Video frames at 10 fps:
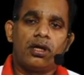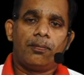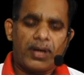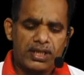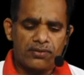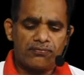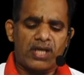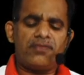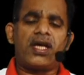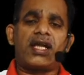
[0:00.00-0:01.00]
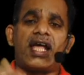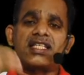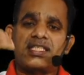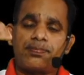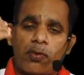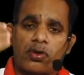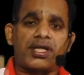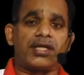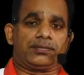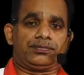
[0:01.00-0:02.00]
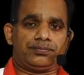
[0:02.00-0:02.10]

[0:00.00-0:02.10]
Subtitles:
But when we are exporting,